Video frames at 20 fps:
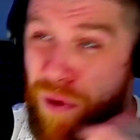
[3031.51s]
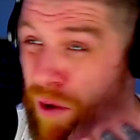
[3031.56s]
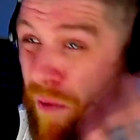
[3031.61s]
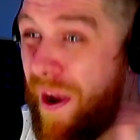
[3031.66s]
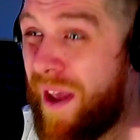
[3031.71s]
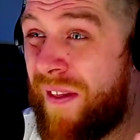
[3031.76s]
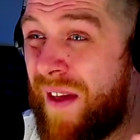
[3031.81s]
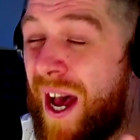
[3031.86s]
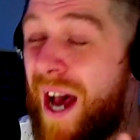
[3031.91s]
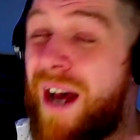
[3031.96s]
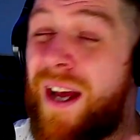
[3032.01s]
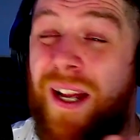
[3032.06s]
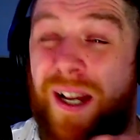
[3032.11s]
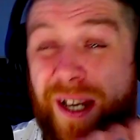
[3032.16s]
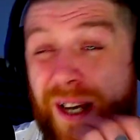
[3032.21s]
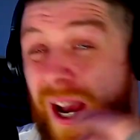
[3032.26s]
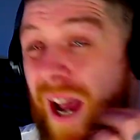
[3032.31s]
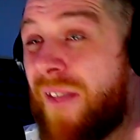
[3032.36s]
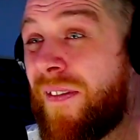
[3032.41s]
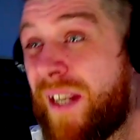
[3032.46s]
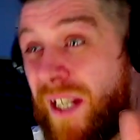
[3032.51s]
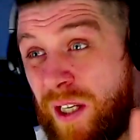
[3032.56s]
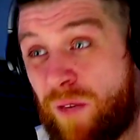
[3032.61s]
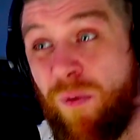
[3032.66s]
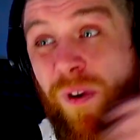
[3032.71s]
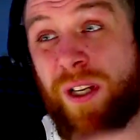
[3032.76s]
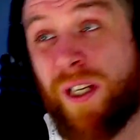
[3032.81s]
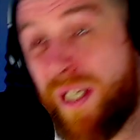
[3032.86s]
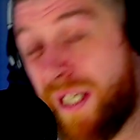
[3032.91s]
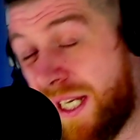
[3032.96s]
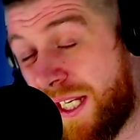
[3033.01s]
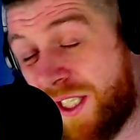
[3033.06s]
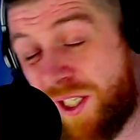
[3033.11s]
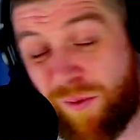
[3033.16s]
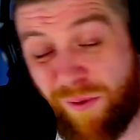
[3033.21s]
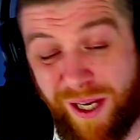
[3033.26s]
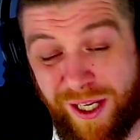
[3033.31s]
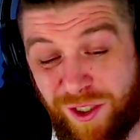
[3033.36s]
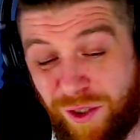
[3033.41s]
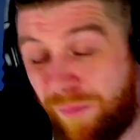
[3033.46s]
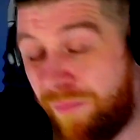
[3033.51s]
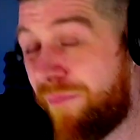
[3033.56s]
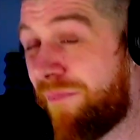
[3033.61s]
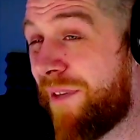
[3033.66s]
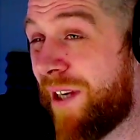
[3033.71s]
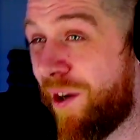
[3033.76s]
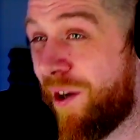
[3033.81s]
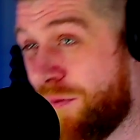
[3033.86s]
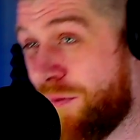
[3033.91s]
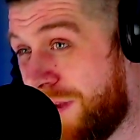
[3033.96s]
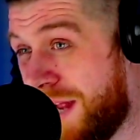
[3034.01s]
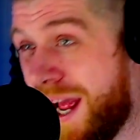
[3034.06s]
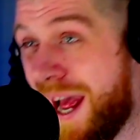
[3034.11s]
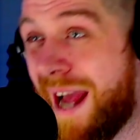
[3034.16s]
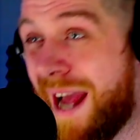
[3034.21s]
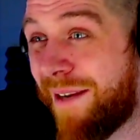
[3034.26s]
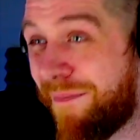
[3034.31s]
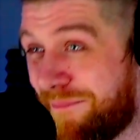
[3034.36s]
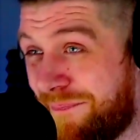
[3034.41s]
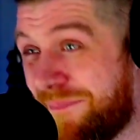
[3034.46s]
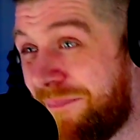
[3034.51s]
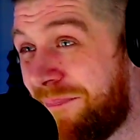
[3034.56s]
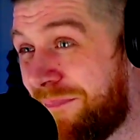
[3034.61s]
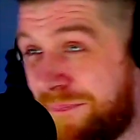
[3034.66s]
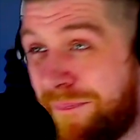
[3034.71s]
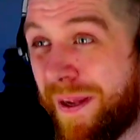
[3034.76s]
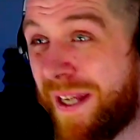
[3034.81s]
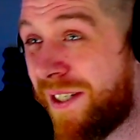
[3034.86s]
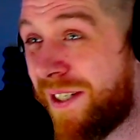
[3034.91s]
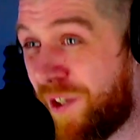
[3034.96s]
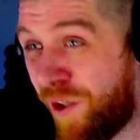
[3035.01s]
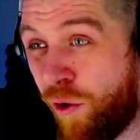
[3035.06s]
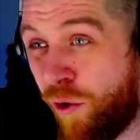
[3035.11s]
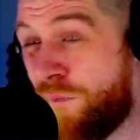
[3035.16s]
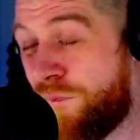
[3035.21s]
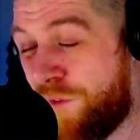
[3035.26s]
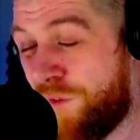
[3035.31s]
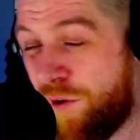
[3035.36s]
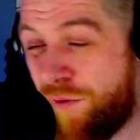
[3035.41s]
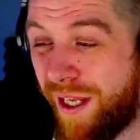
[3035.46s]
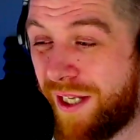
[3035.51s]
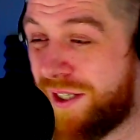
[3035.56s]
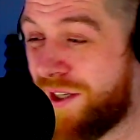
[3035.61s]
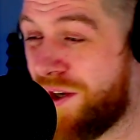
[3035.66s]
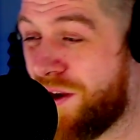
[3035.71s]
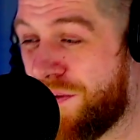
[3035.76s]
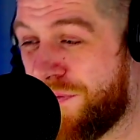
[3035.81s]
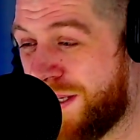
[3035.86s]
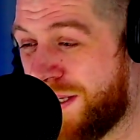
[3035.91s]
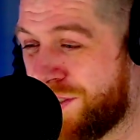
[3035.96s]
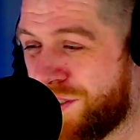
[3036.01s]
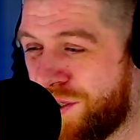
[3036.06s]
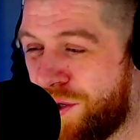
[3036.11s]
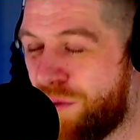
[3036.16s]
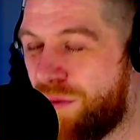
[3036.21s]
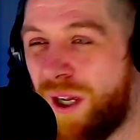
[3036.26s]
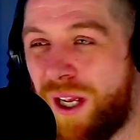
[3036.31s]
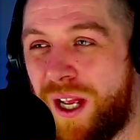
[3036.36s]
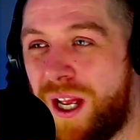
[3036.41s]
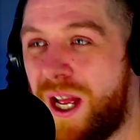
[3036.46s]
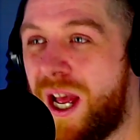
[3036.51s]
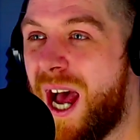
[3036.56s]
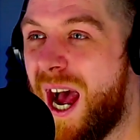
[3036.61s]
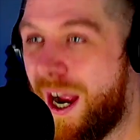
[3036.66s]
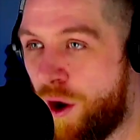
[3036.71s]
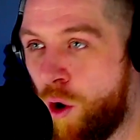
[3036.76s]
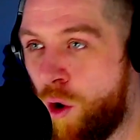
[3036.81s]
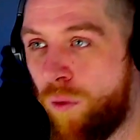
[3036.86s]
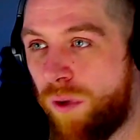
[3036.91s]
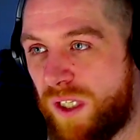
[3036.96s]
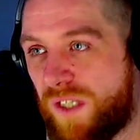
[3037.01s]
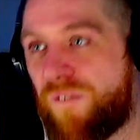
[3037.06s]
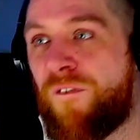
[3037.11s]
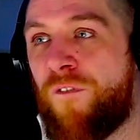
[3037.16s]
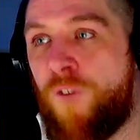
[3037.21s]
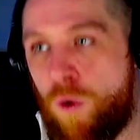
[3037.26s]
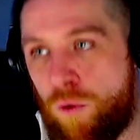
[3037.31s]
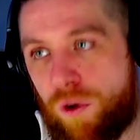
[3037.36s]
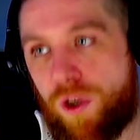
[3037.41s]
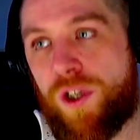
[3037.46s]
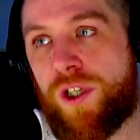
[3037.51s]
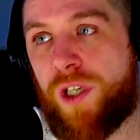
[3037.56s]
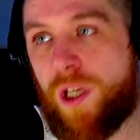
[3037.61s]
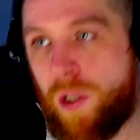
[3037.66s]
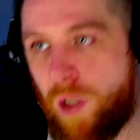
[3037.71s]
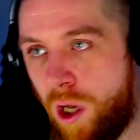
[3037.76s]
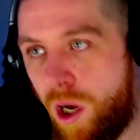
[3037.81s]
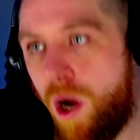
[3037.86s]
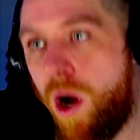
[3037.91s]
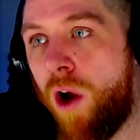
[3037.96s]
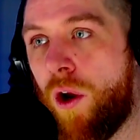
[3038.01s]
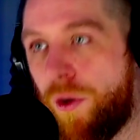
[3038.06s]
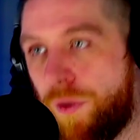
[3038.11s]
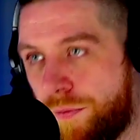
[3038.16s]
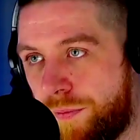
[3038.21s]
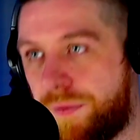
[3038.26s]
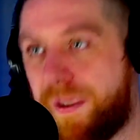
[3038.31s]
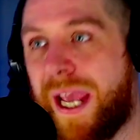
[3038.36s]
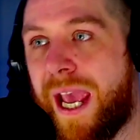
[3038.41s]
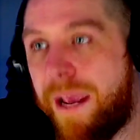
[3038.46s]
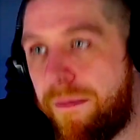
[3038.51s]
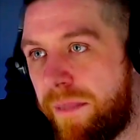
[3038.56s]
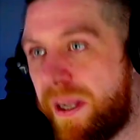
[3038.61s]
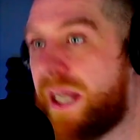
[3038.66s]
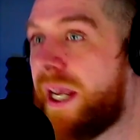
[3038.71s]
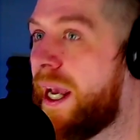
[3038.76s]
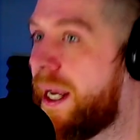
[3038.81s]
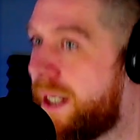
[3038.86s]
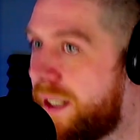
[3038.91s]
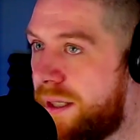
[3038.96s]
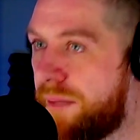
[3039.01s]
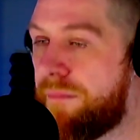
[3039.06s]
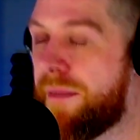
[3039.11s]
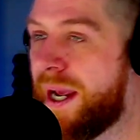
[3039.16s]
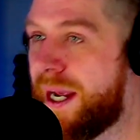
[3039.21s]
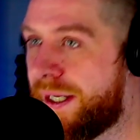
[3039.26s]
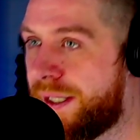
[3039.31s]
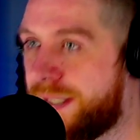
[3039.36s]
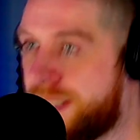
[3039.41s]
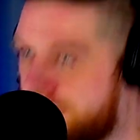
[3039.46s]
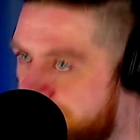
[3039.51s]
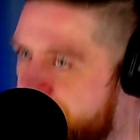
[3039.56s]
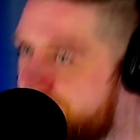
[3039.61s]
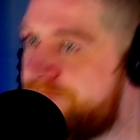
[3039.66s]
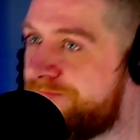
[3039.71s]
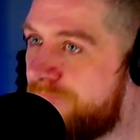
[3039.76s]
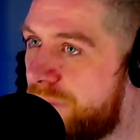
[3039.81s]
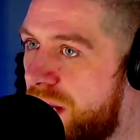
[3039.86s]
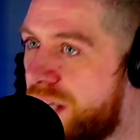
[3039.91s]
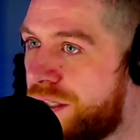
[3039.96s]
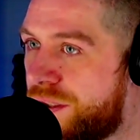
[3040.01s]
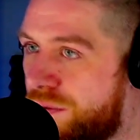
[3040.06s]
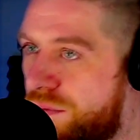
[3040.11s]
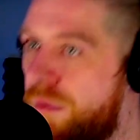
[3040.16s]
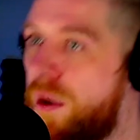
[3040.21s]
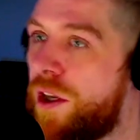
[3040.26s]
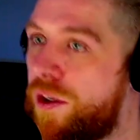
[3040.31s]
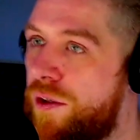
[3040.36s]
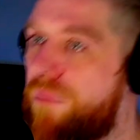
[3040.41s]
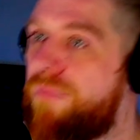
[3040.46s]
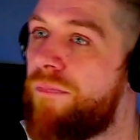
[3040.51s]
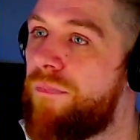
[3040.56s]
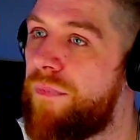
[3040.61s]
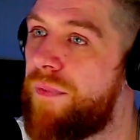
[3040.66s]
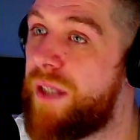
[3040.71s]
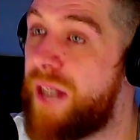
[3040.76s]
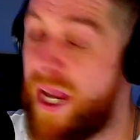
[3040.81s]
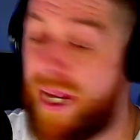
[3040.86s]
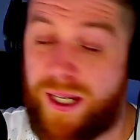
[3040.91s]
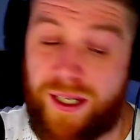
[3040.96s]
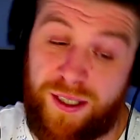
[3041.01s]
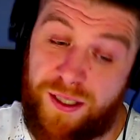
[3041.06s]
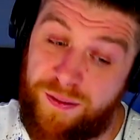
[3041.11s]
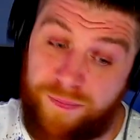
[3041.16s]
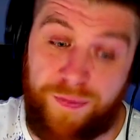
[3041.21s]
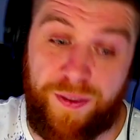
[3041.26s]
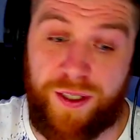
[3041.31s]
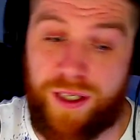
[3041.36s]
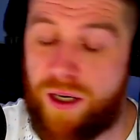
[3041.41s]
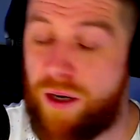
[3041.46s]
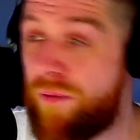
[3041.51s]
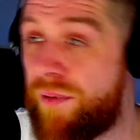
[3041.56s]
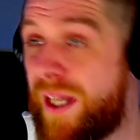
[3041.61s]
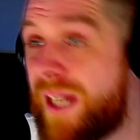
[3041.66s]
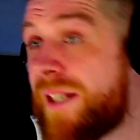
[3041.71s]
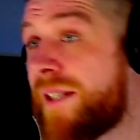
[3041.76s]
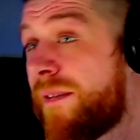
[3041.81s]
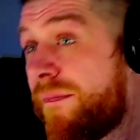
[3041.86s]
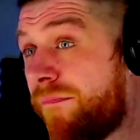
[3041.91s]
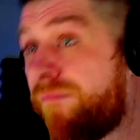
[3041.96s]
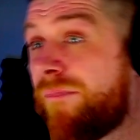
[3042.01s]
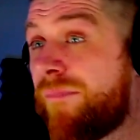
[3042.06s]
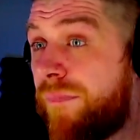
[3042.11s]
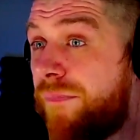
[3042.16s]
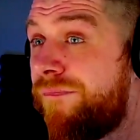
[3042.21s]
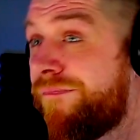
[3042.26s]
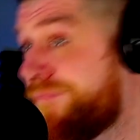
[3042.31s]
You hear that, and then you need to hear some, high bits to cut through, that sort of thing. So I always focused a lot on getting my kicks and bass as because that's the